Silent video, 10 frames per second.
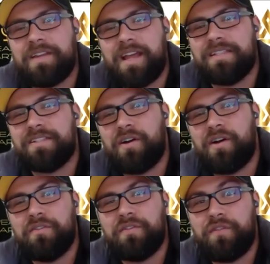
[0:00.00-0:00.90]
Catchy
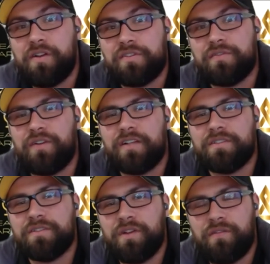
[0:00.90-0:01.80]
title. The financial
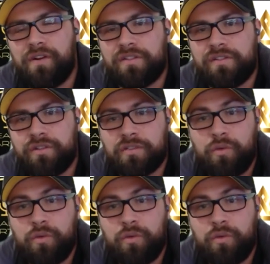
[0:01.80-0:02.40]
advisor is not financially on track.